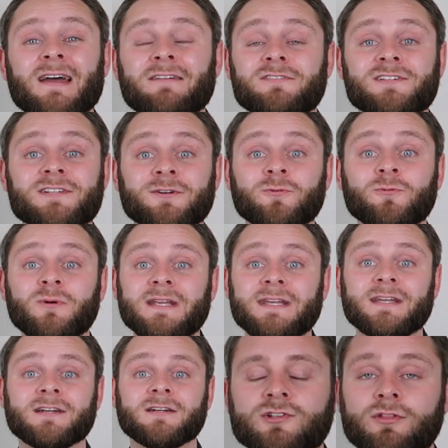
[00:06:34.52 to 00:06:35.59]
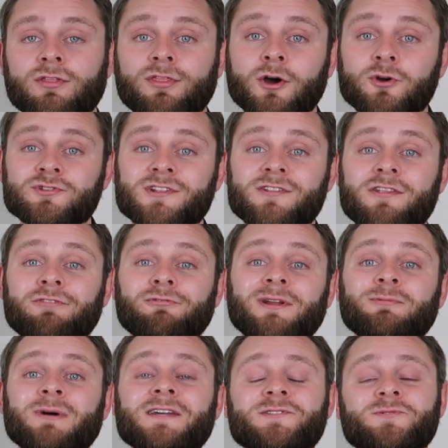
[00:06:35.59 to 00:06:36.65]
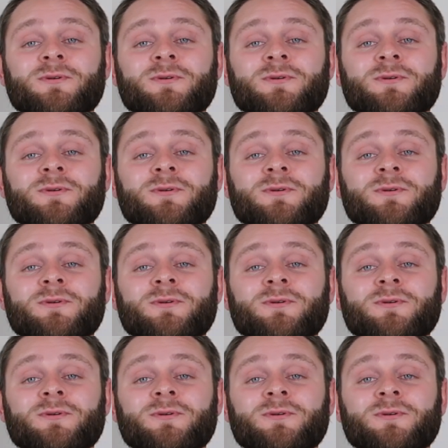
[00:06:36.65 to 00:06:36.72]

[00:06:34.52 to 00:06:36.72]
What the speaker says: every single week. So those are the 3 ways